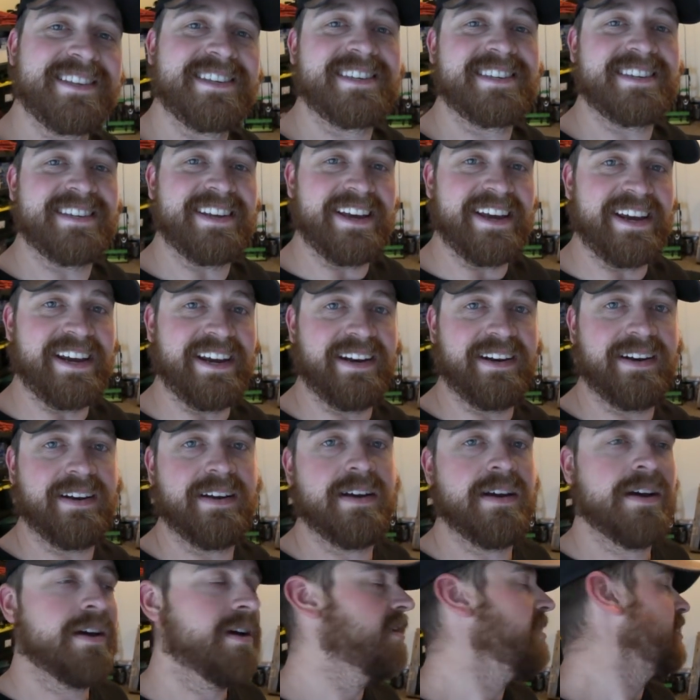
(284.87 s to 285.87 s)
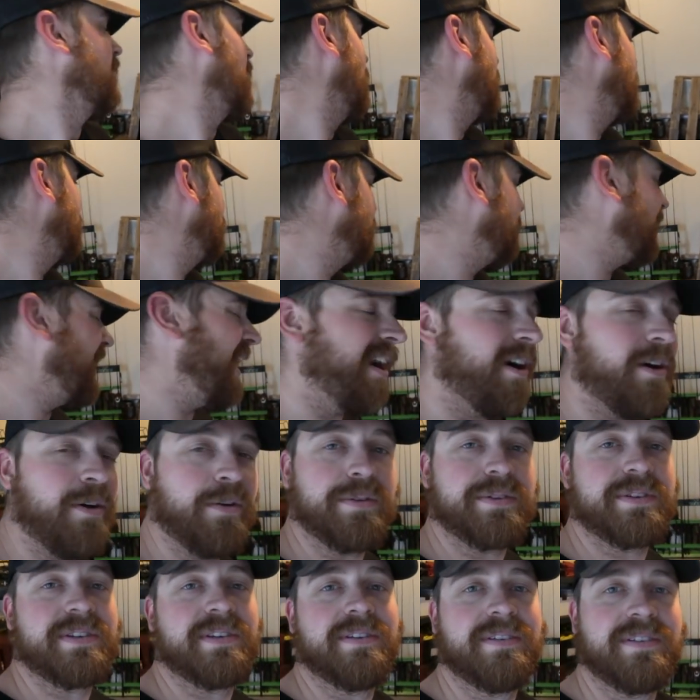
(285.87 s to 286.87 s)
state
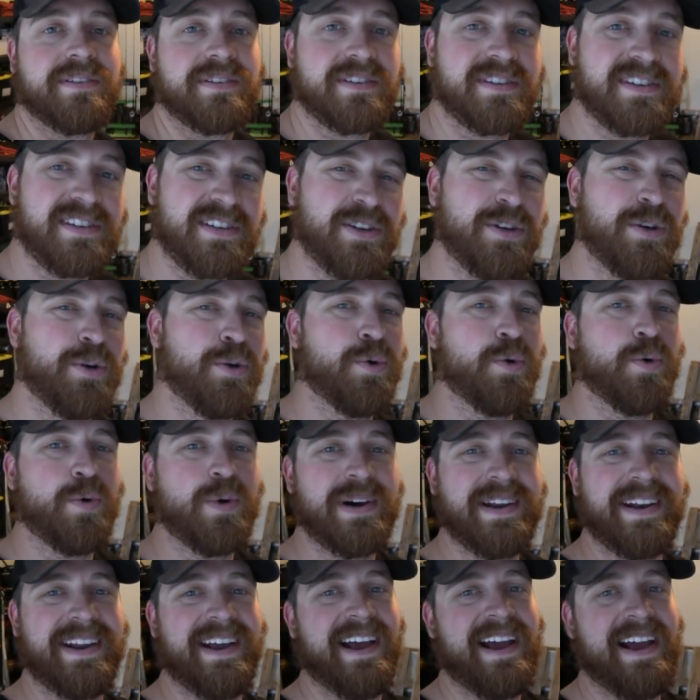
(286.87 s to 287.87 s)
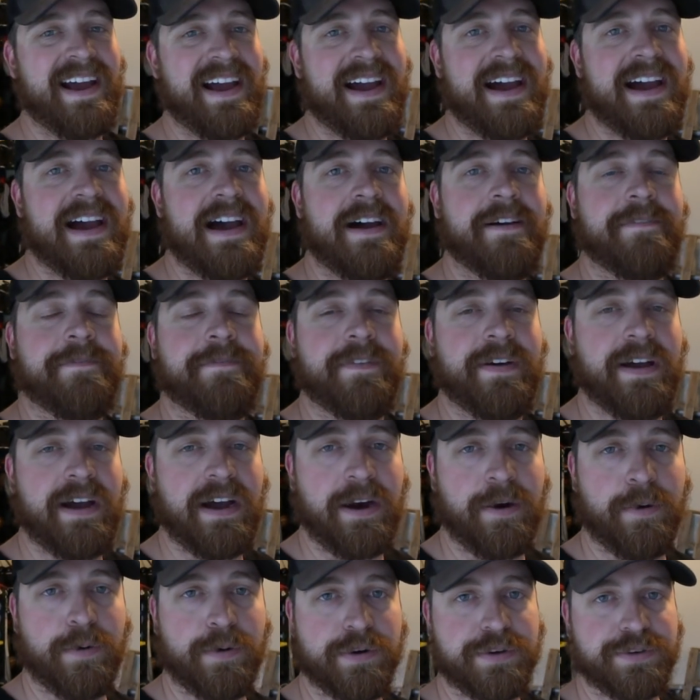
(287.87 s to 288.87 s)
about two and a half
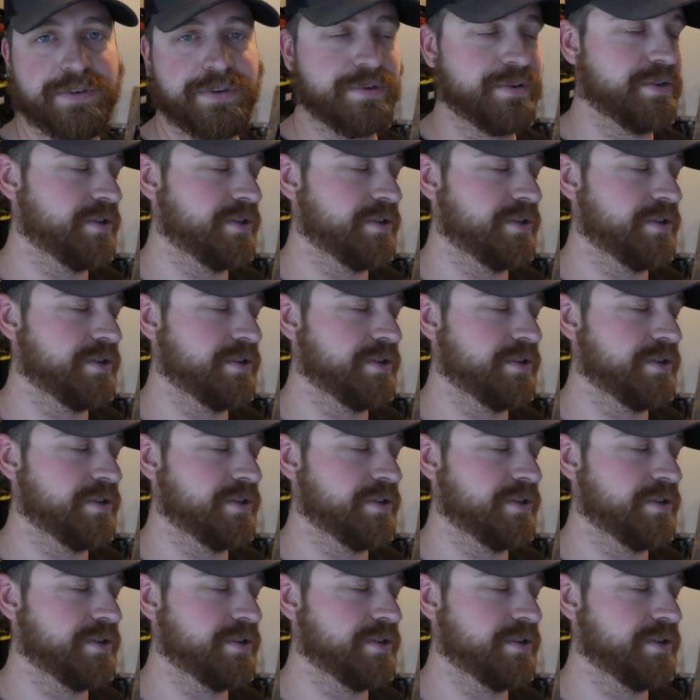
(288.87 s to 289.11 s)
hours or